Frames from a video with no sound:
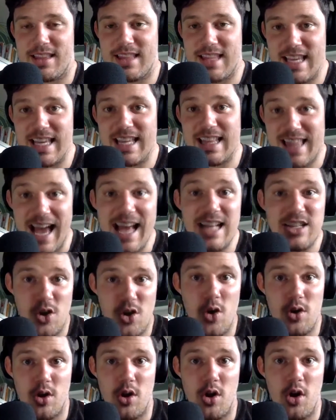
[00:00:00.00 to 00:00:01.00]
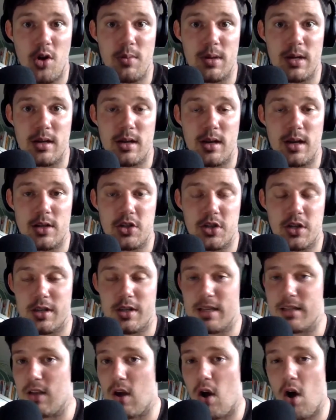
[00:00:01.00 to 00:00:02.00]
That's Oklahoma in a nutshell.
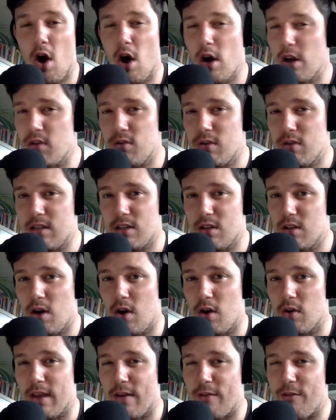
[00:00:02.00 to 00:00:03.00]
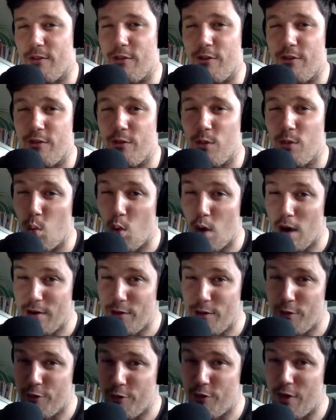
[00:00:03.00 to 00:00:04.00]
That's all you need to know, that 1
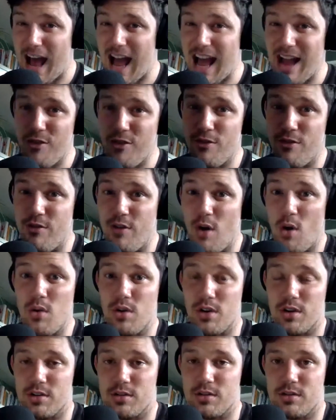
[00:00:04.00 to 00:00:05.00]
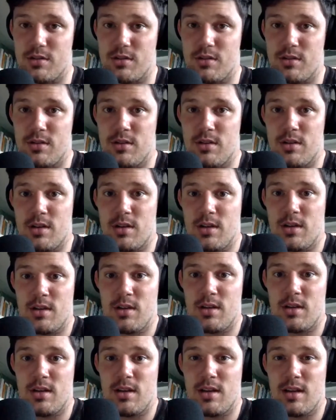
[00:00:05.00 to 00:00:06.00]
of 5 voters,
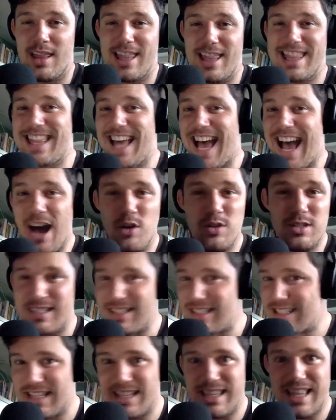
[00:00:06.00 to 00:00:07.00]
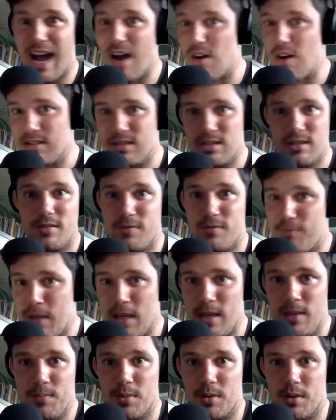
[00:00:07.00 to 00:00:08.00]
thousands and thousands of
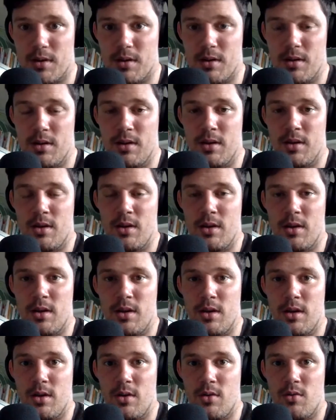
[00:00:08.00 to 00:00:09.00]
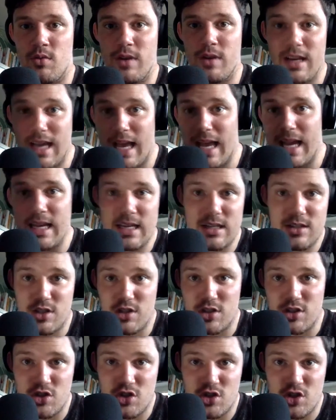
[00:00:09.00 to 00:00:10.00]
people, related
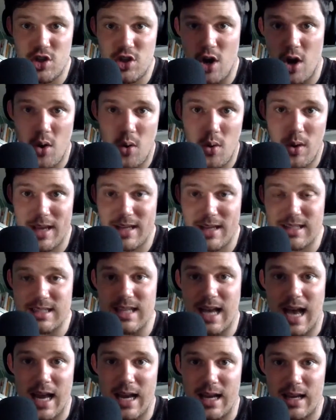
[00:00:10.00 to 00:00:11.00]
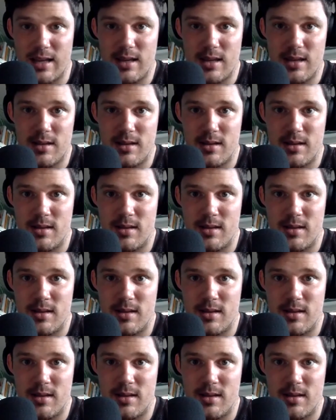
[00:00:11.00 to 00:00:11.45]
to Joe Exotic.